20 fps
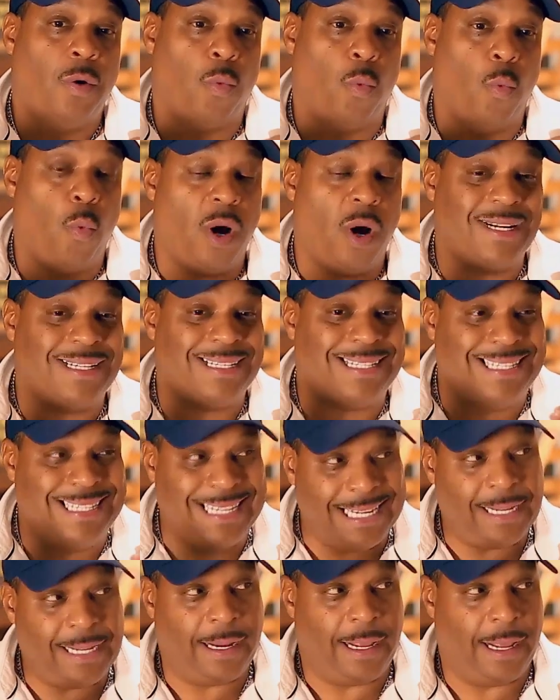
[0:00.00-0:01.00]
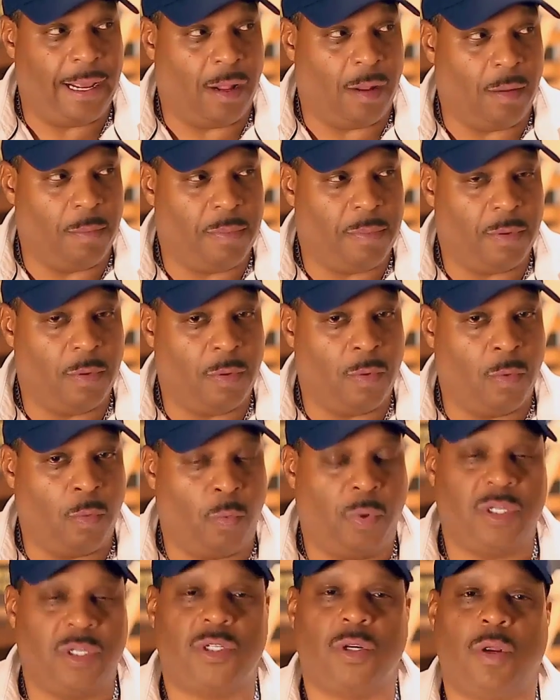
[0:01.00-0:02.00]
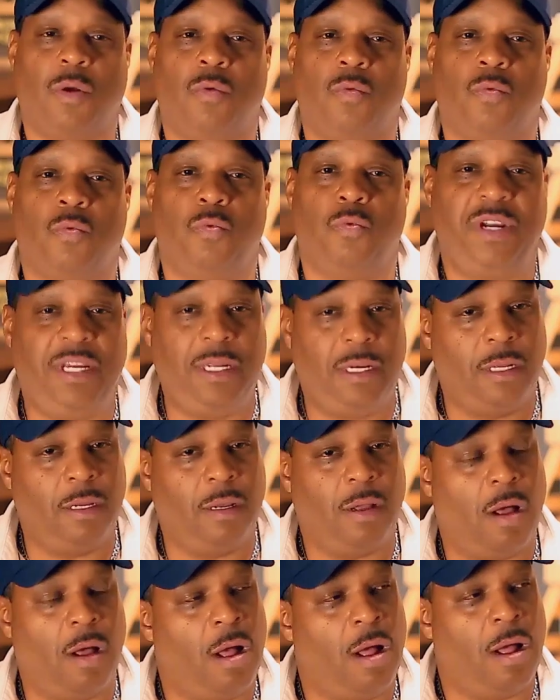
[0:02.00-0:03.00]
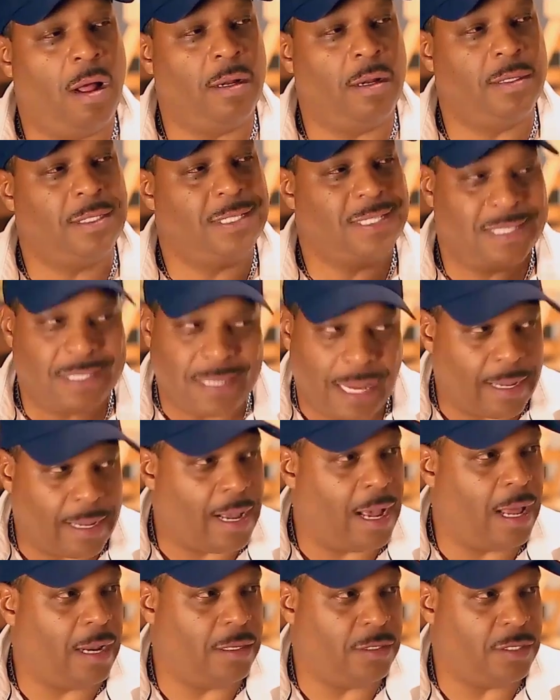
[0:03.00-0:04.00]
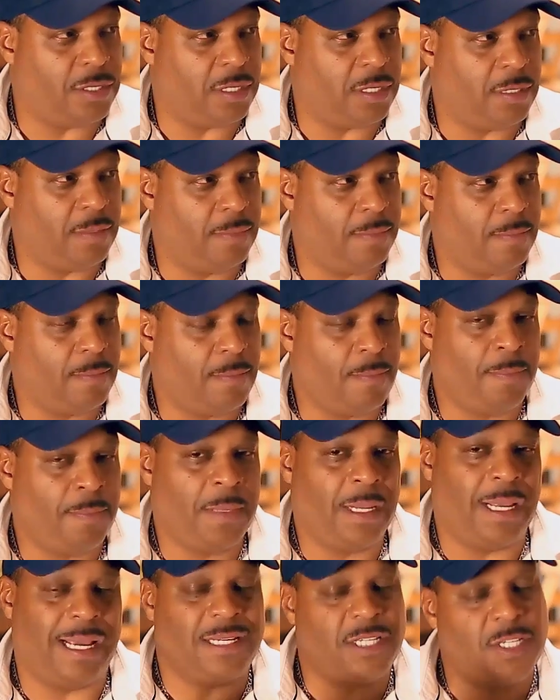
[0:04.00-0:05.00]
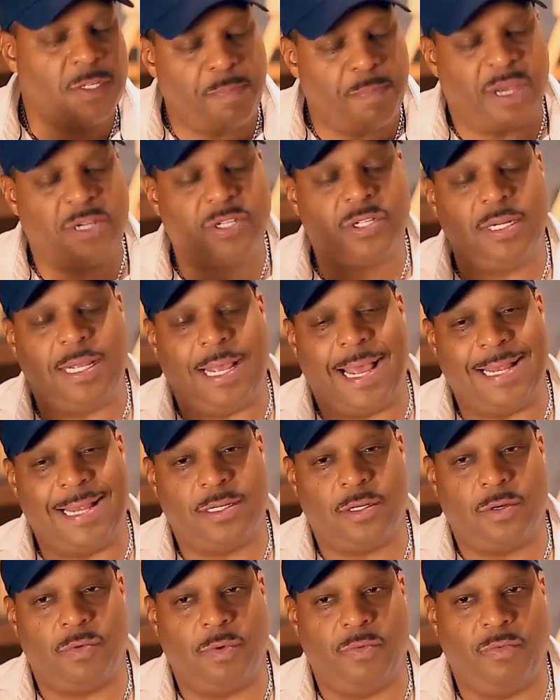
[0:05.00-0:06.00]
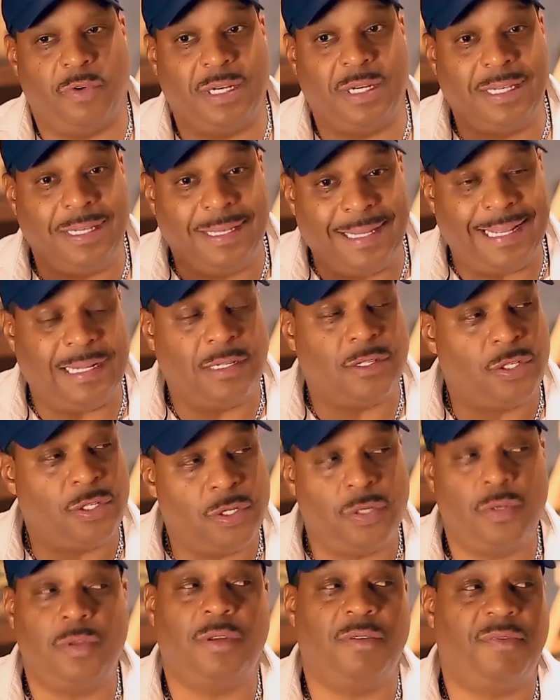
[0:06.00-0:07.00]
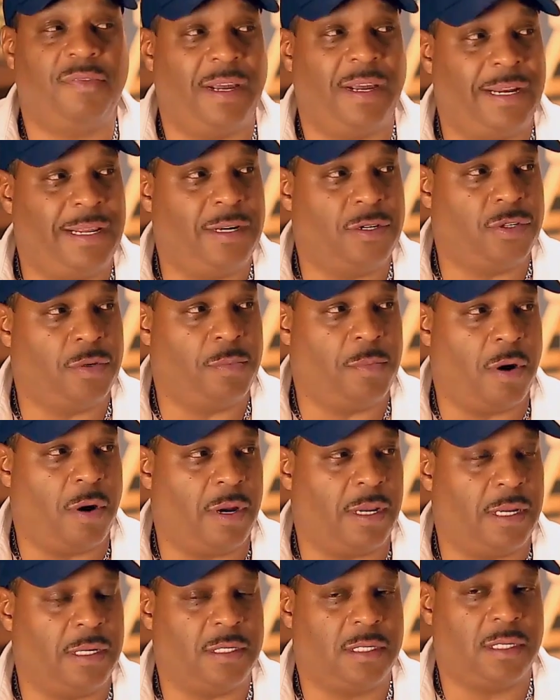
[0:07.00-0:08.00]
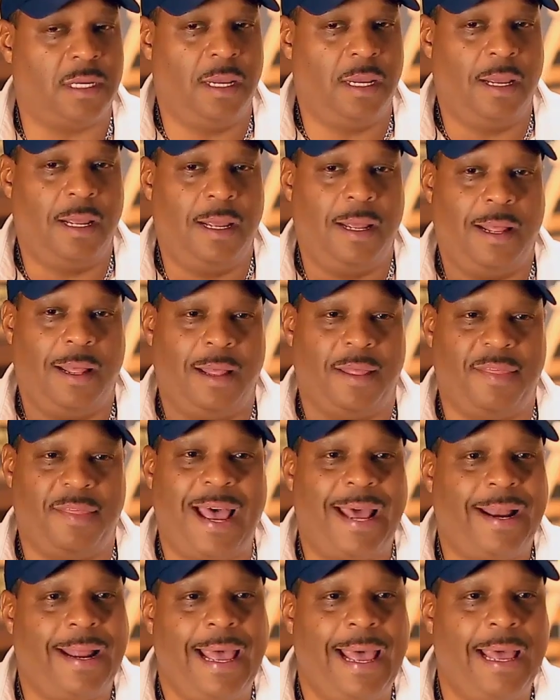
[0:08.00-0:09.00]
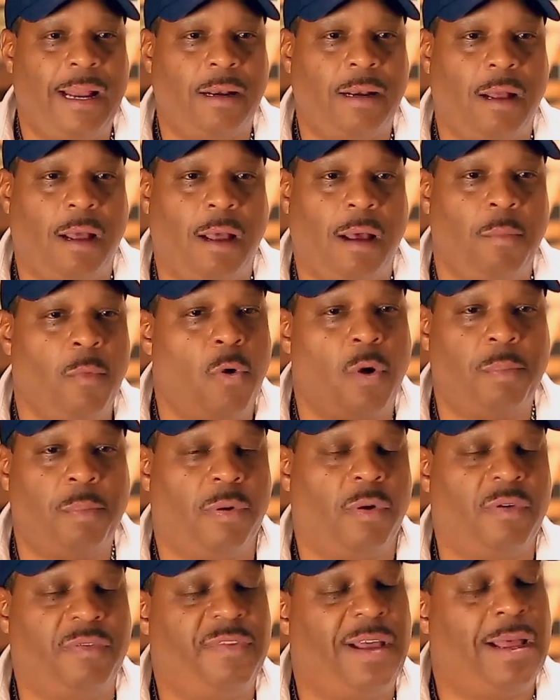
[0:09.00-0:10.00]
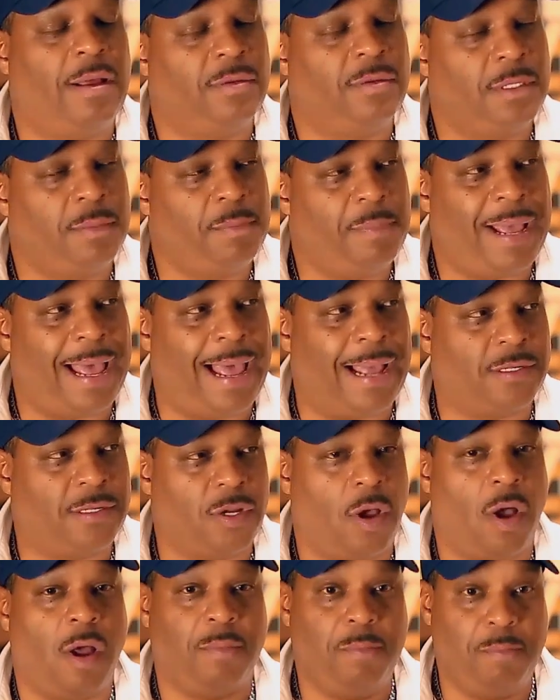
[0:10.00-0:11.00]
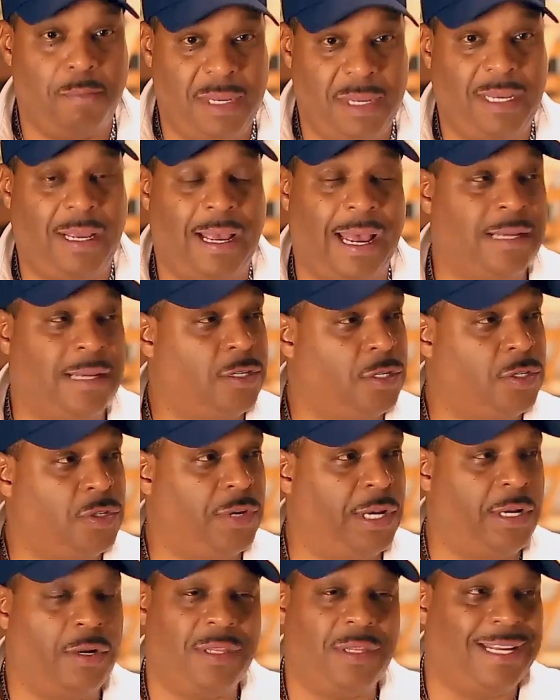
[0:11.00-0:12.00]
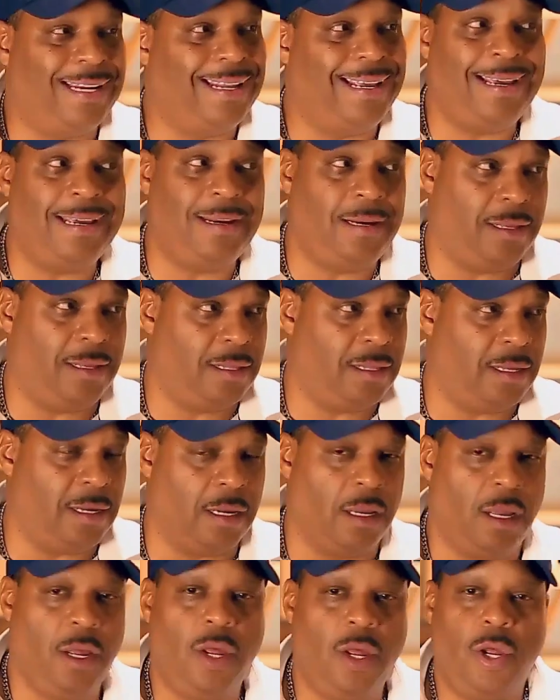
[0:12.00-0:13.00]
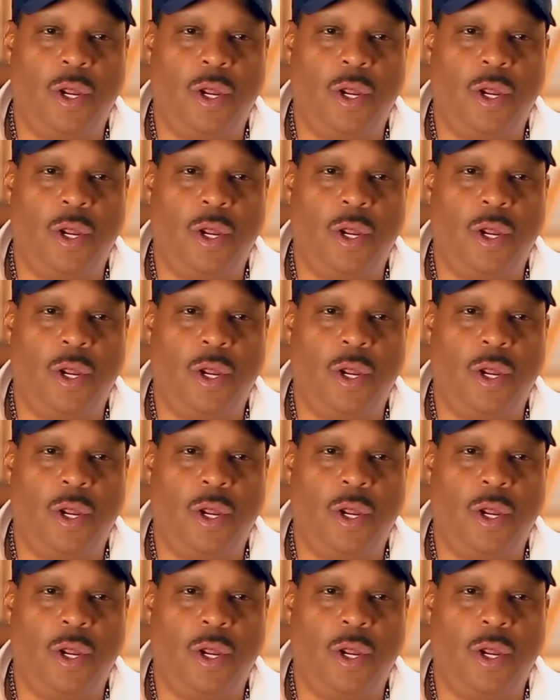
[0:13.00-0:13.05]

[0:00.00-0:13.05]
What did help was reading on psychology, especially as it relates to the financial markets. That had a more profound impact on me as a trader than anything.